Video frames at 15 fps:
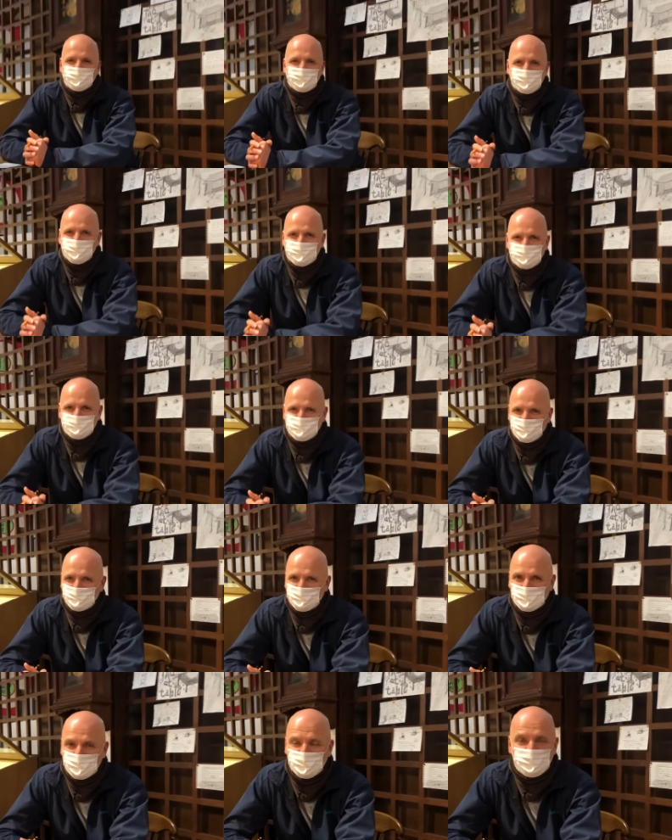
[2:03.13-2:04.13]
And so
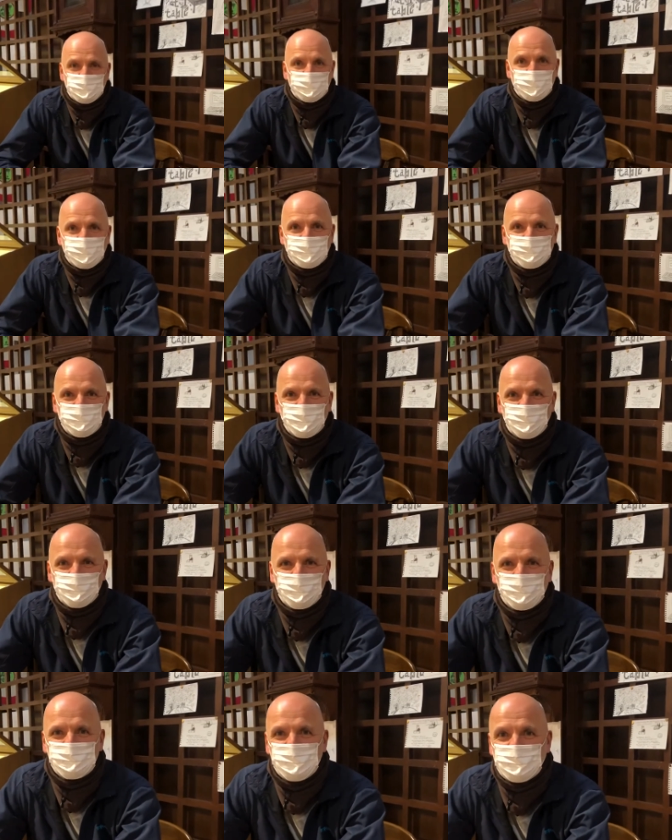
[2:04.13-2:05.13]
again, I have no
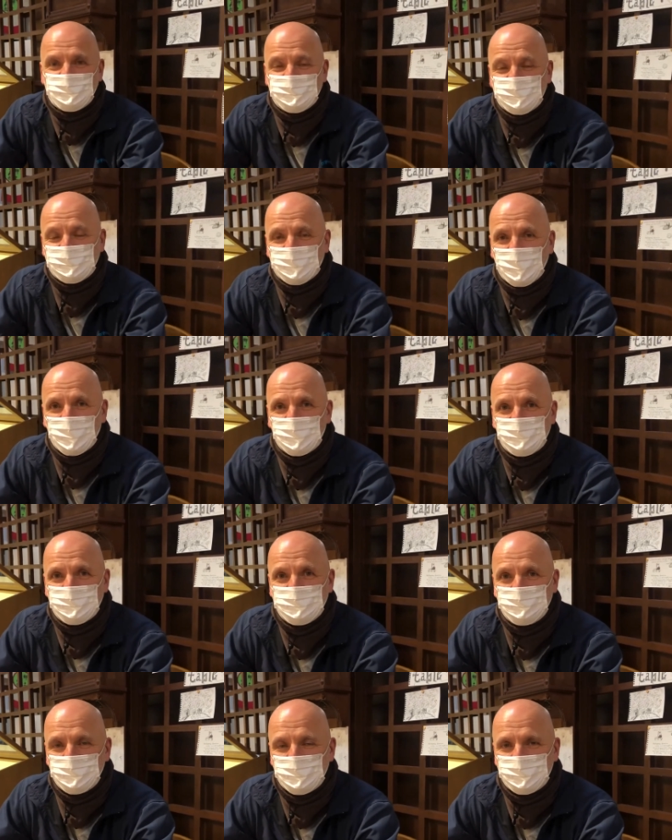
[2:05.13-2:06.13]
real business as an
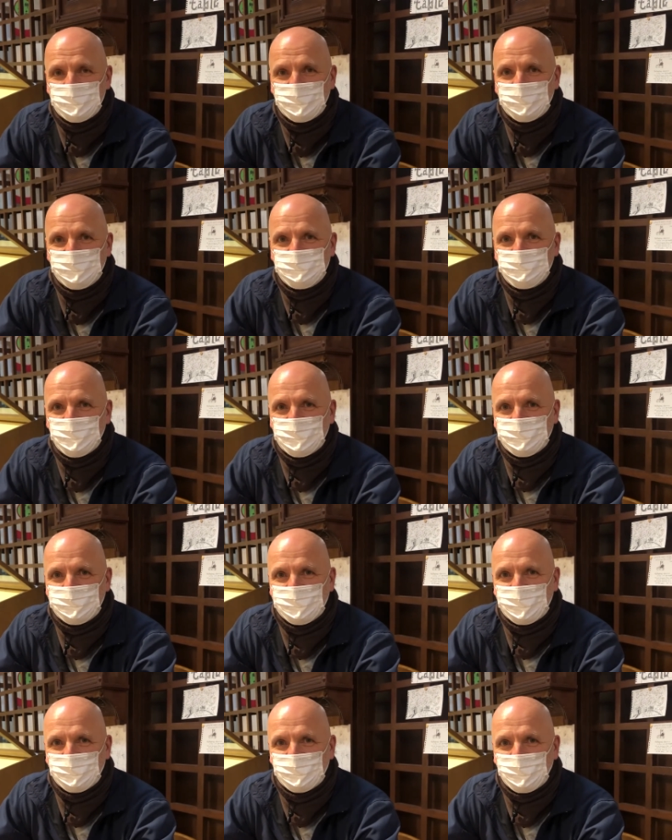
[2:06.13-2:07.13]
artist being here, but
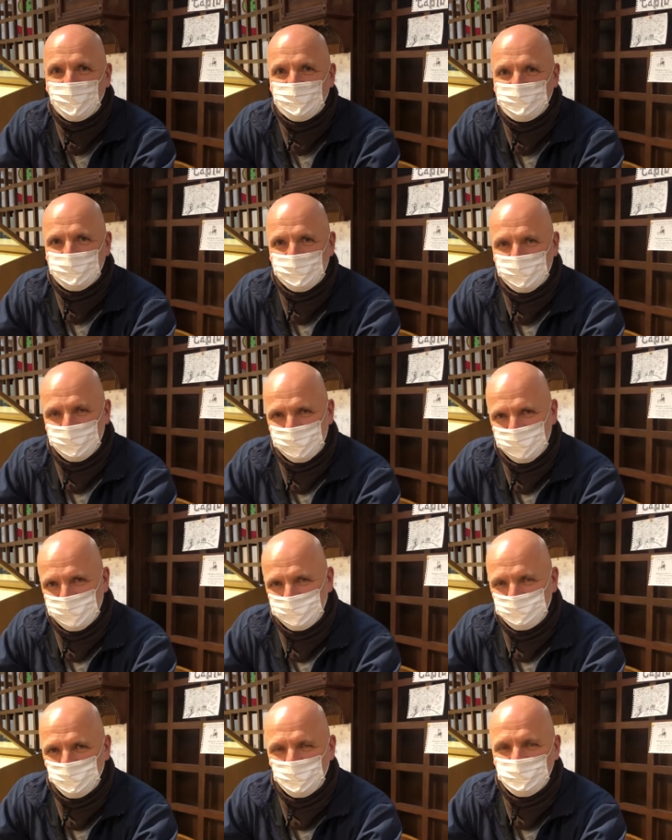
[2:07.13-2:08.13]
I, as a uh,
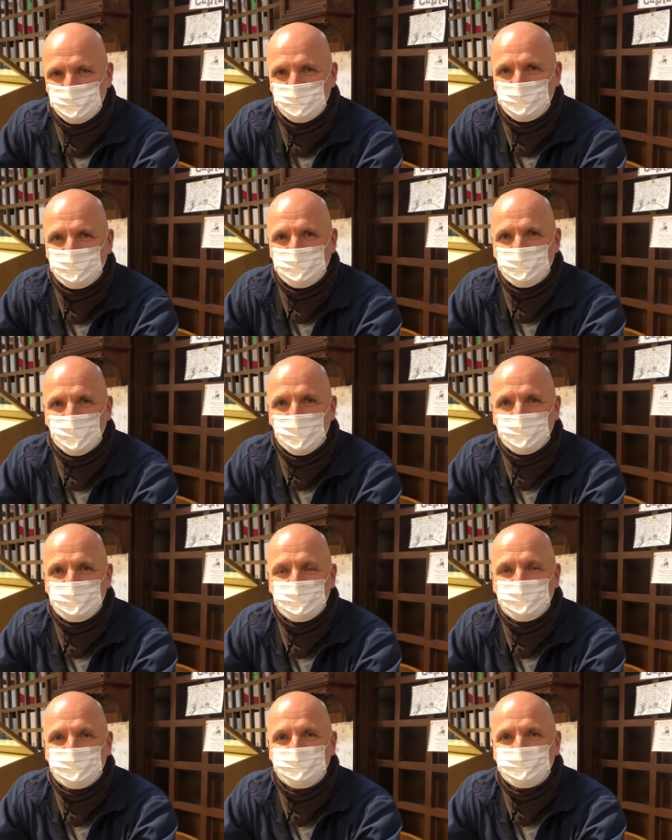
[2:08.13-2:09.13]
person who tries
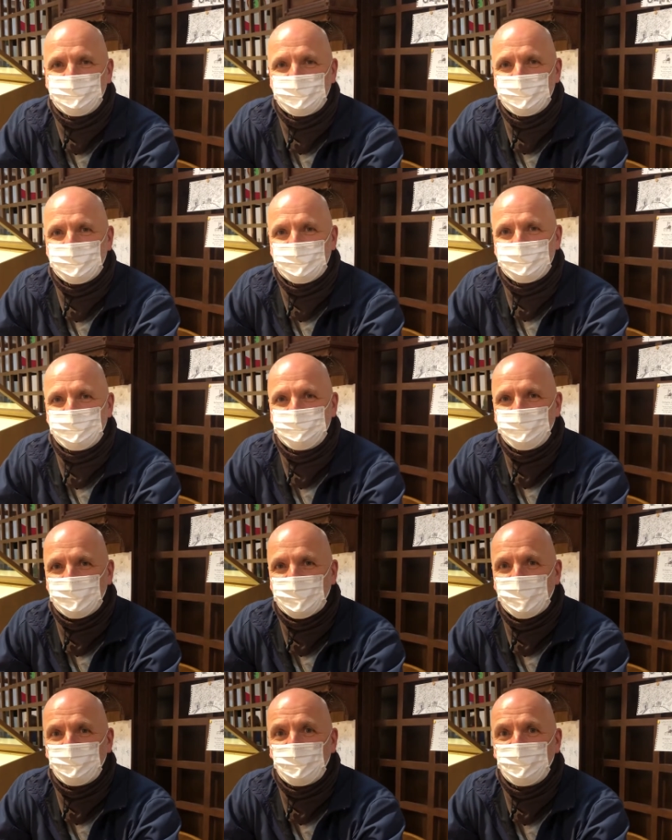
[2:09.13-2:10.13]
to
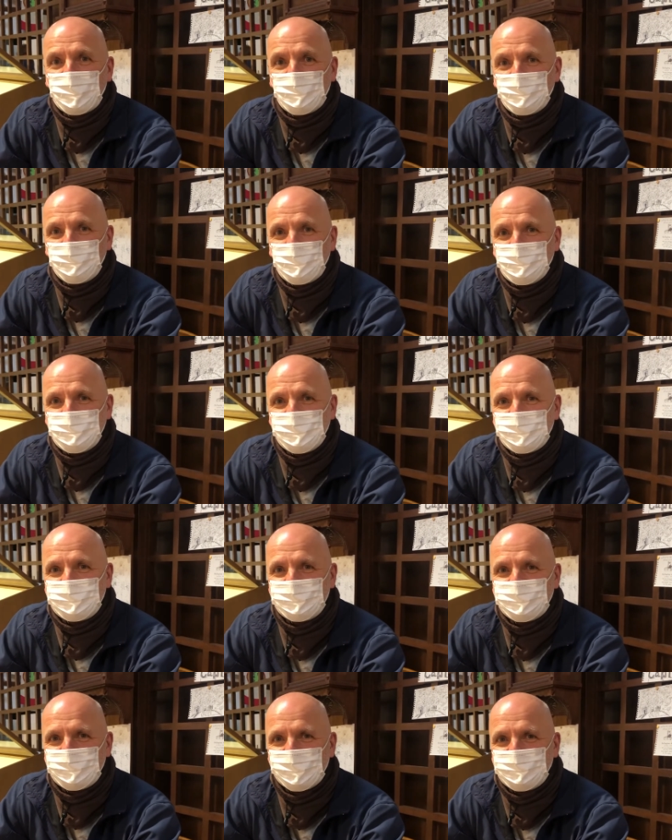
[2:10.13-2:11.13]
become a better person
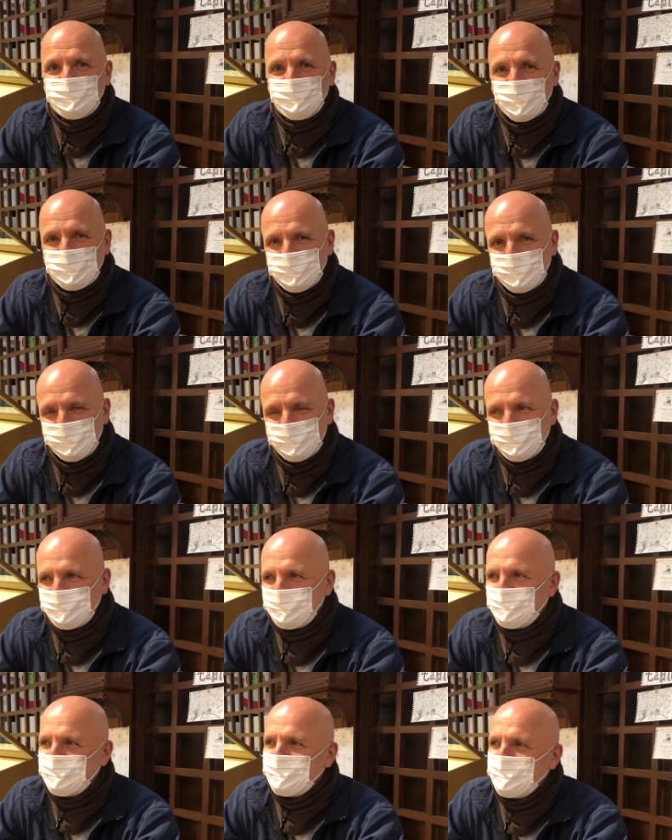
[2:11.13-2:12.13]
and tries to,
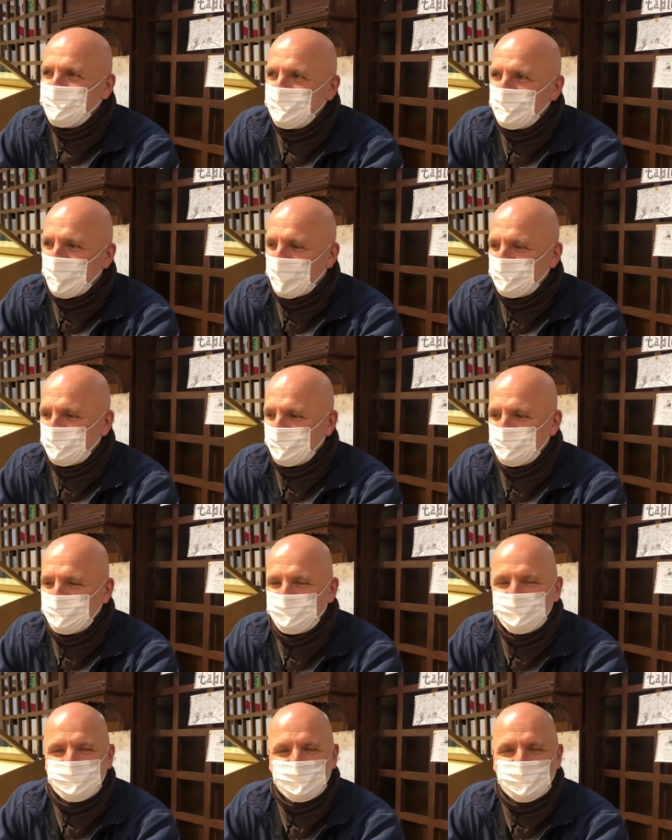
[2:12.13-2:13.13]
I don't
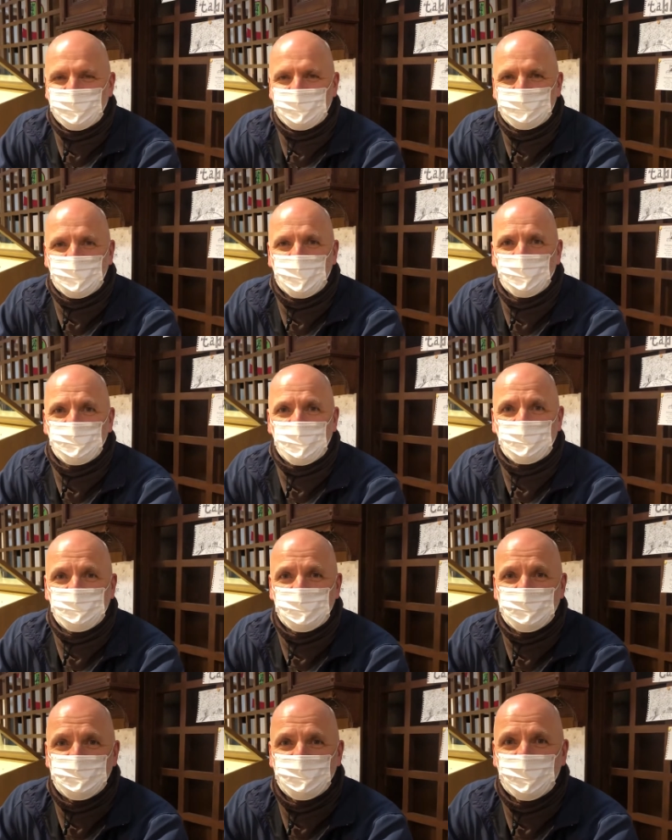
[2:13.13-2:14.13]
know, let other people
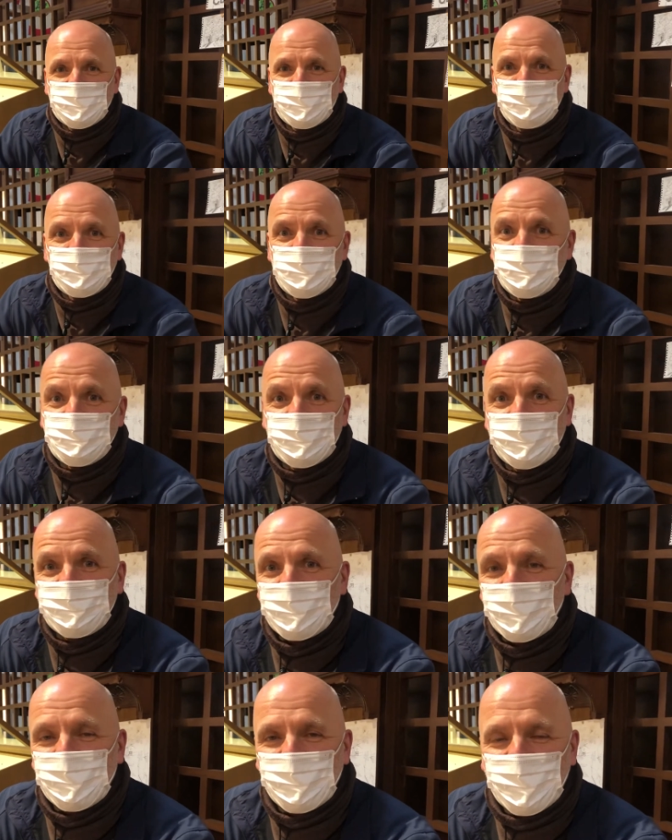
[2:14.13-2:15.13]
enjoy the mystery of
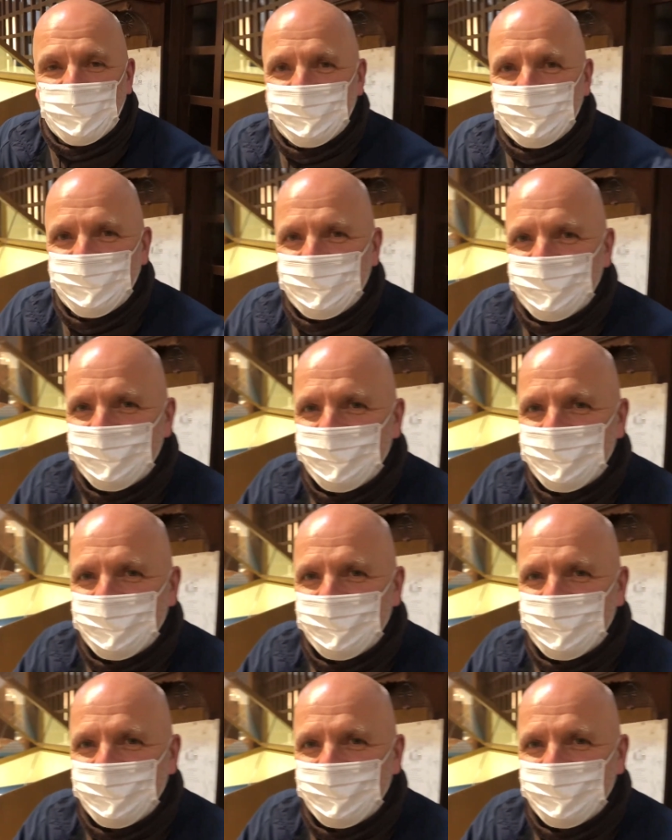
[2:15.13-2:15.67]
all things.